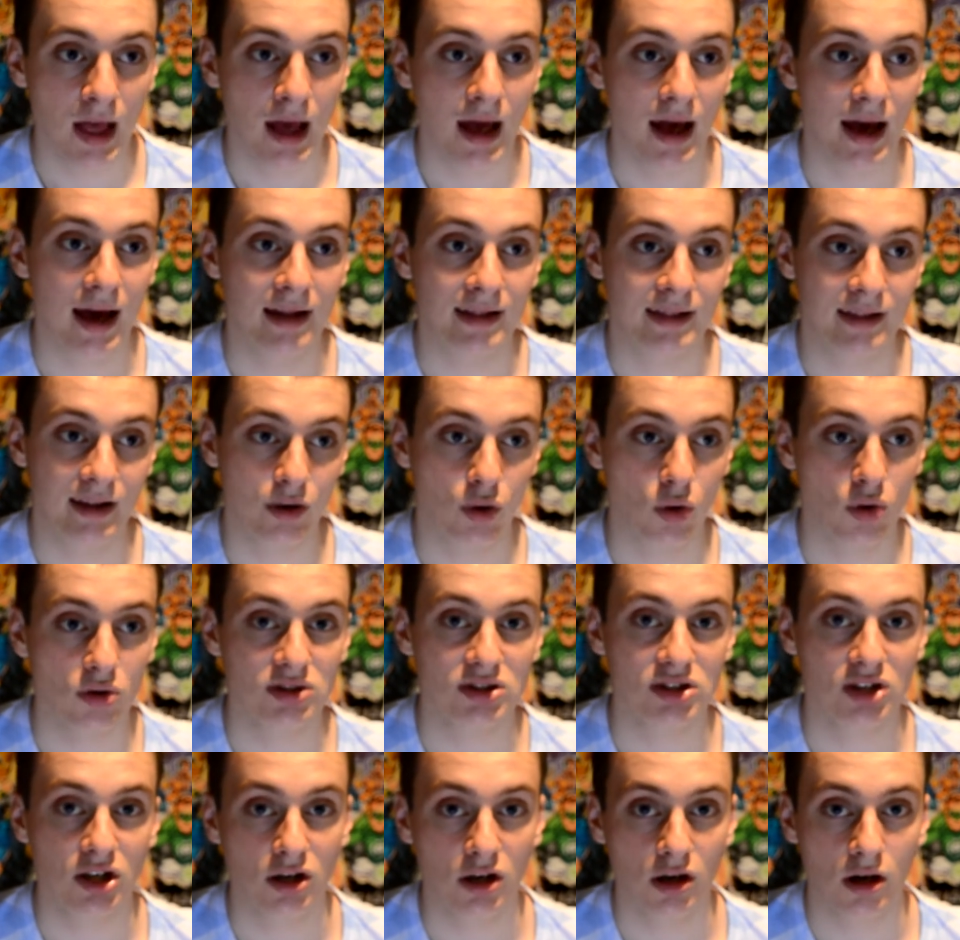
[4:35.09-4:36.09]
and they're
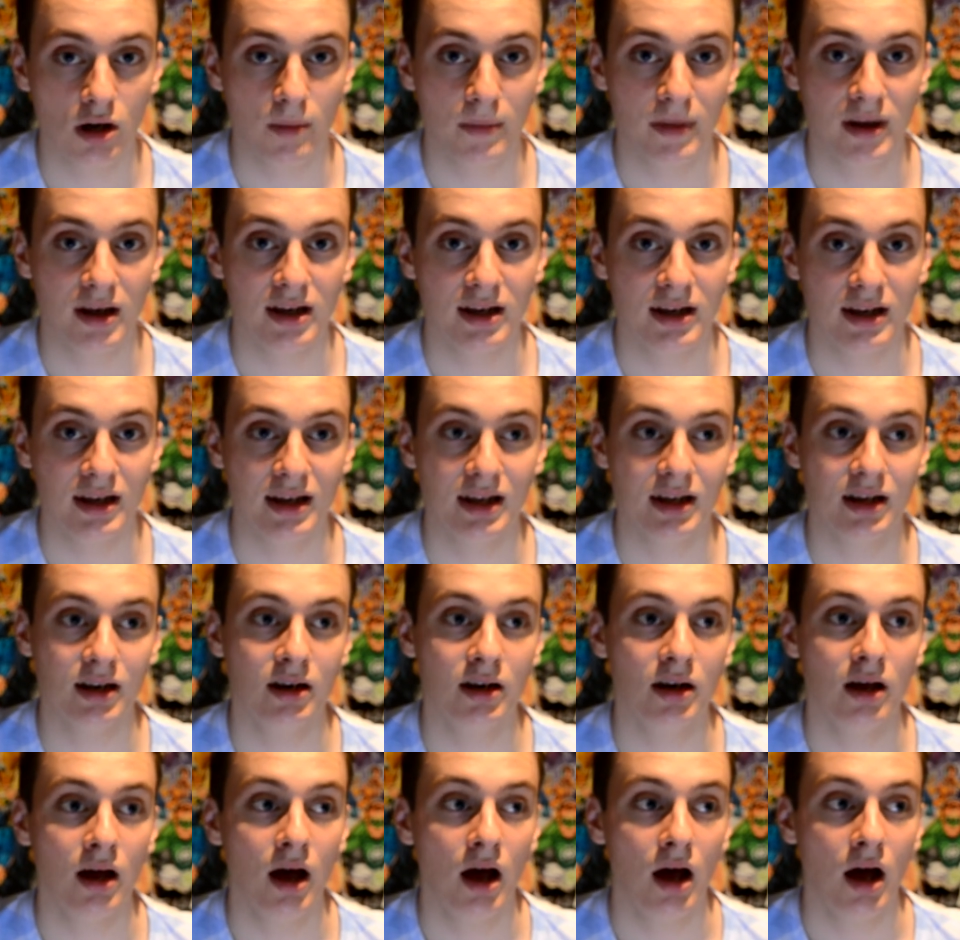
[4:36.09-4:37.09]
also going to be
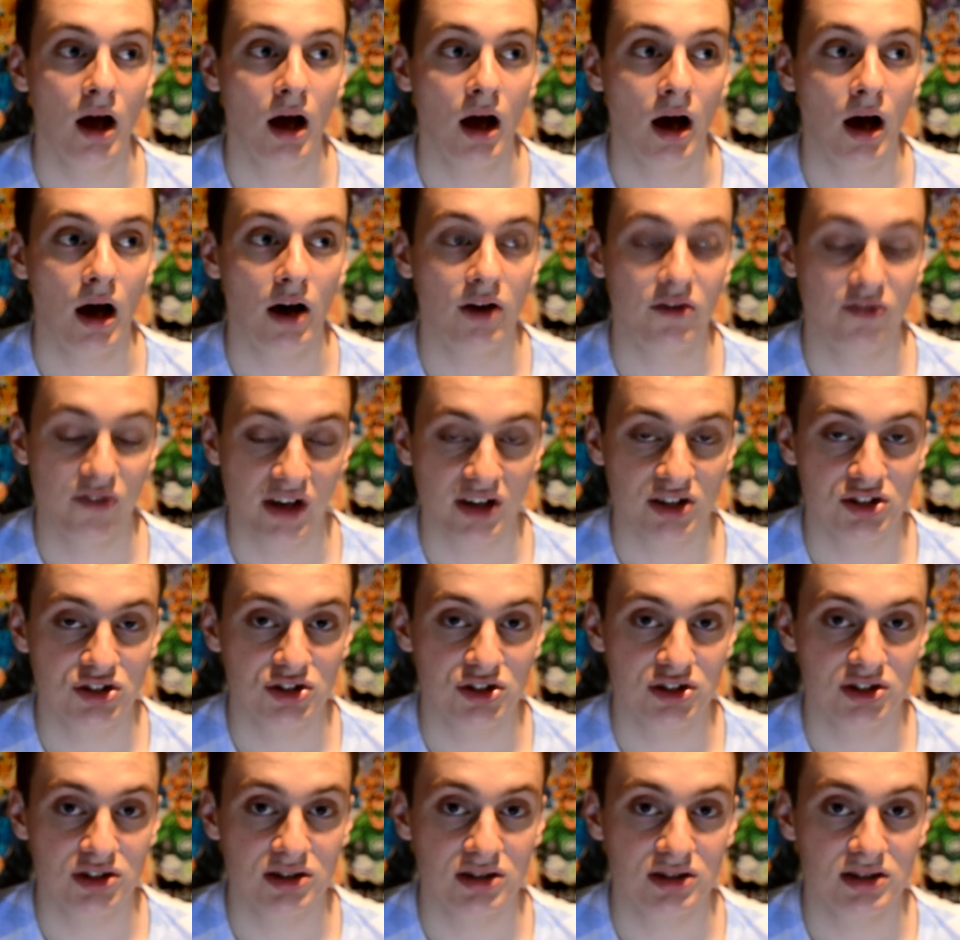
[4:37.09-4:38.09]
in
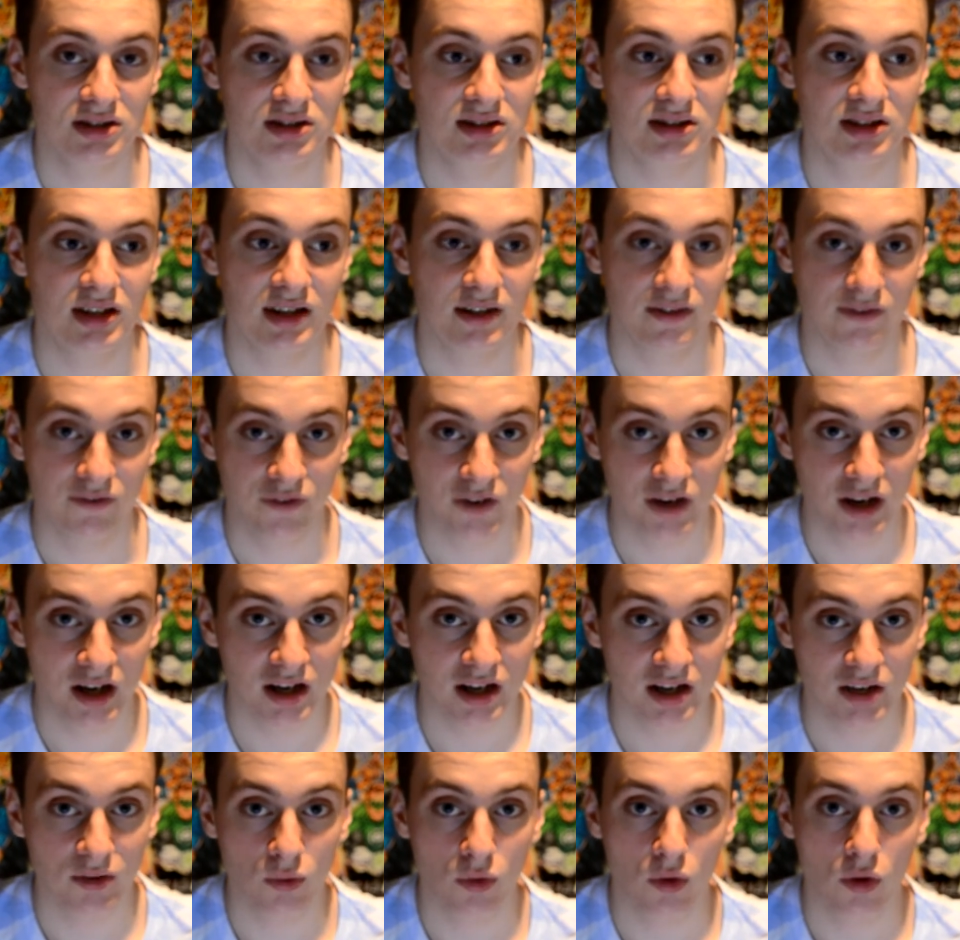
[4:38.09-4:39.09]
Avengers
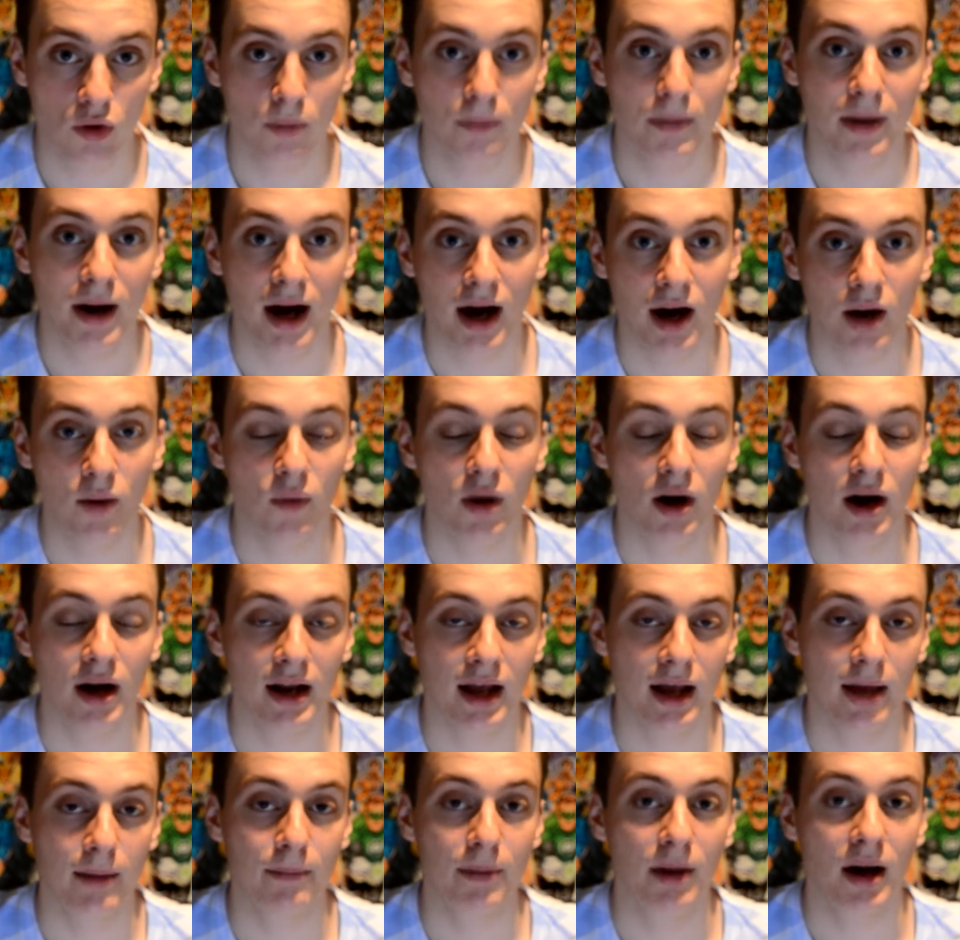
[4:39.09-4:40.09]
Infinity War Part 1
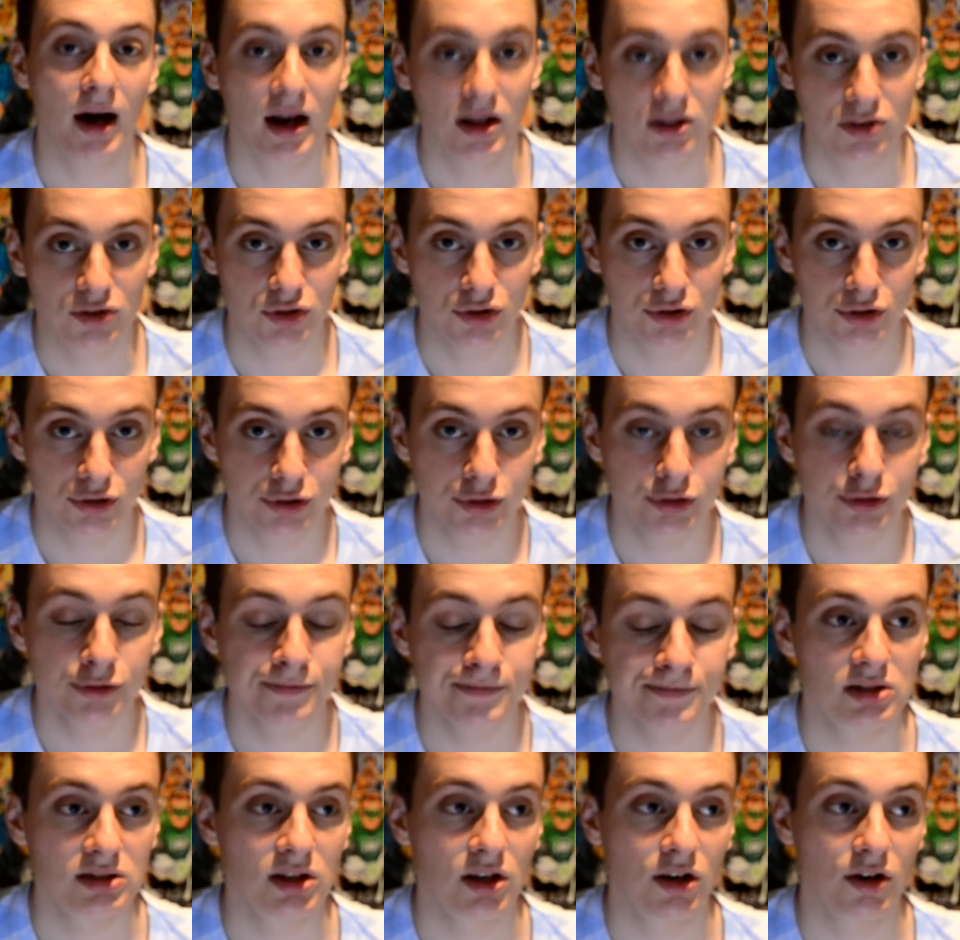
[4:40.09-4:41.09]
and Part 2,
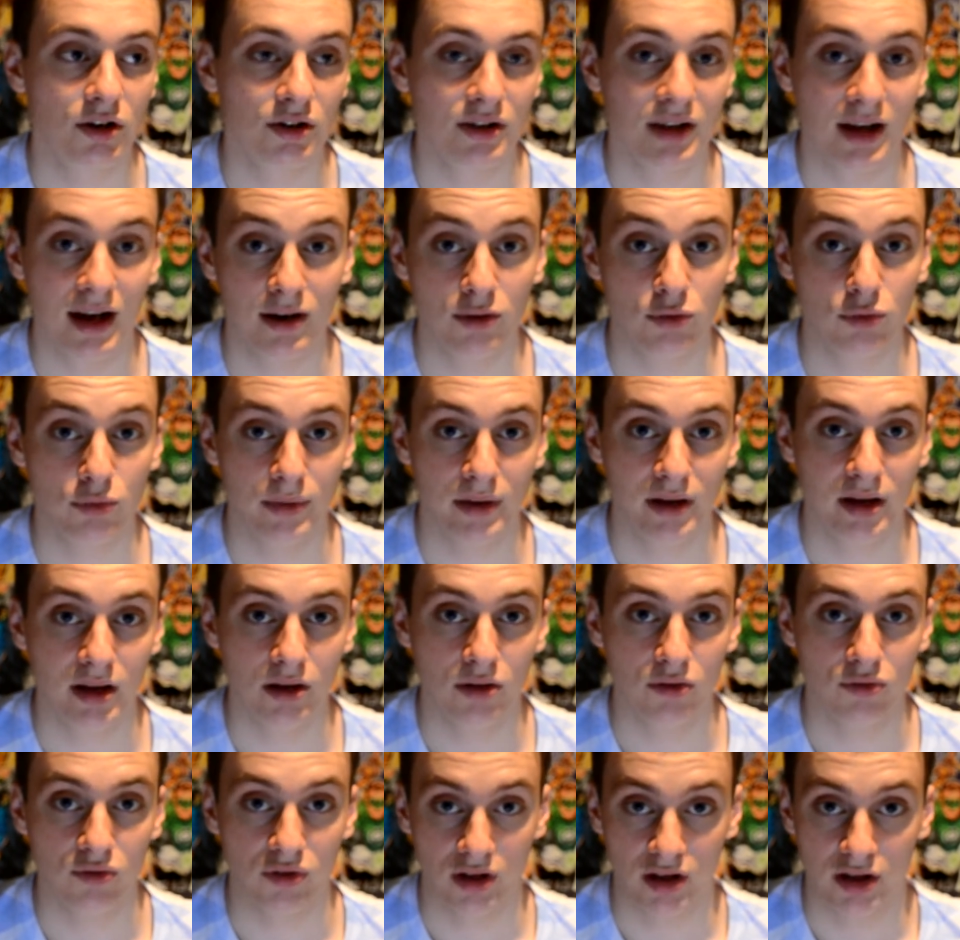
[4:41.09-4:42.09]
so that will
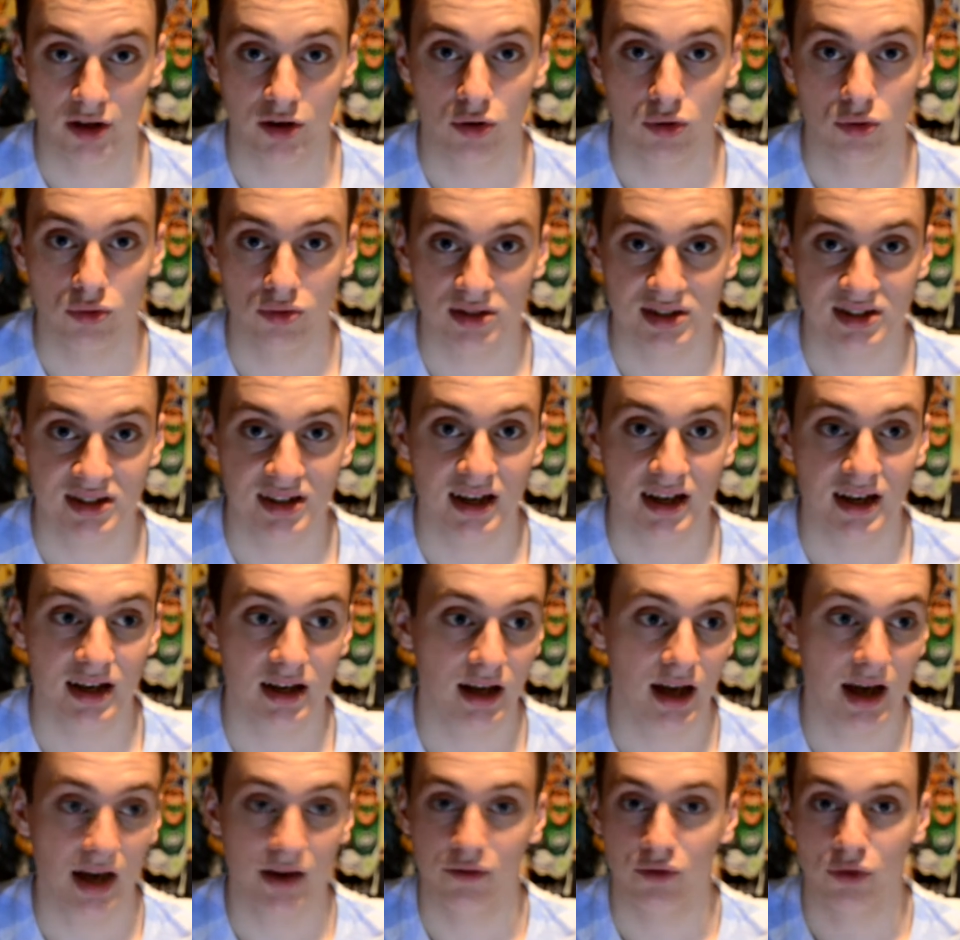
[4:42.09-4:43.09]
be really cool to
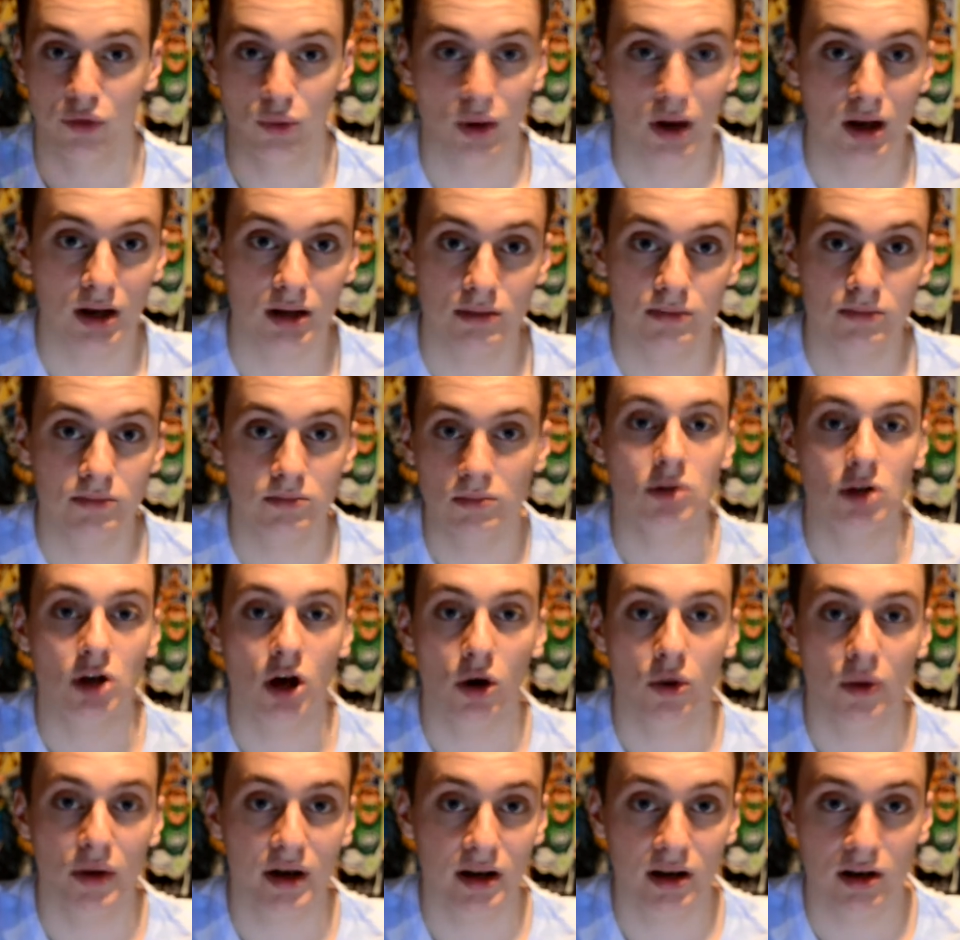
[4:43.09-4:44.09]
see everyone
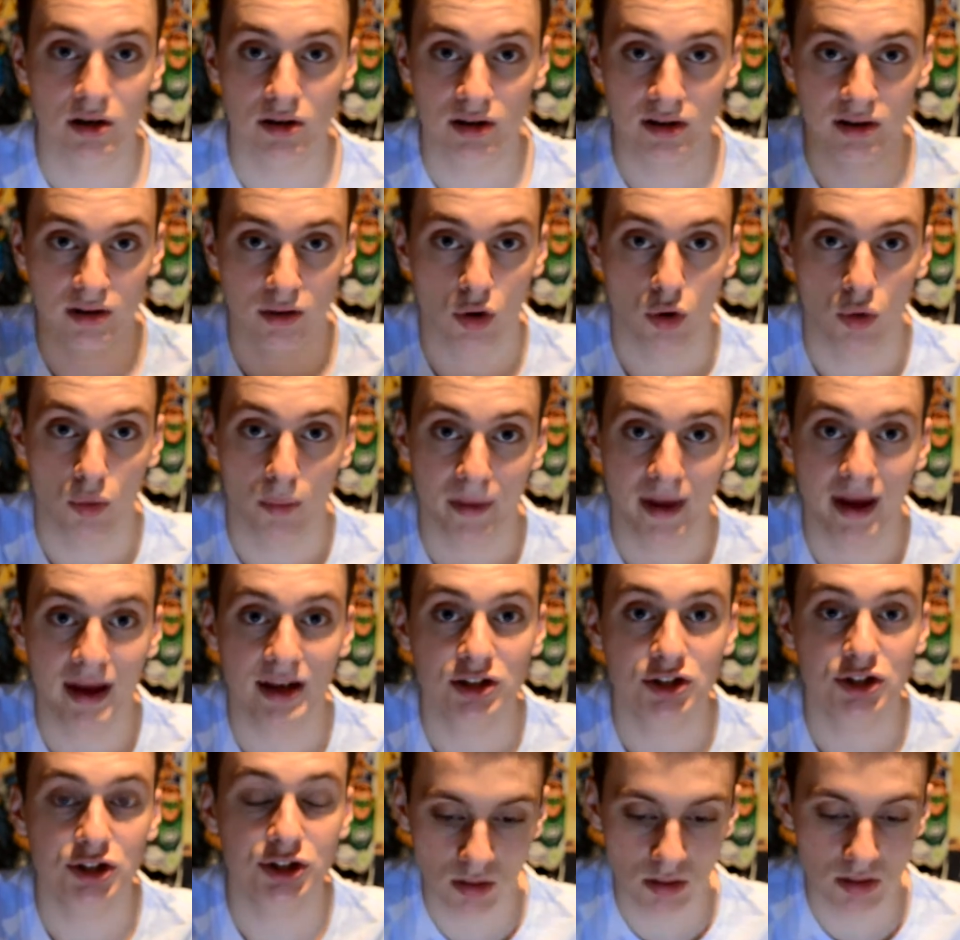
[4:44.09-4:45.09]
go in and all mesh.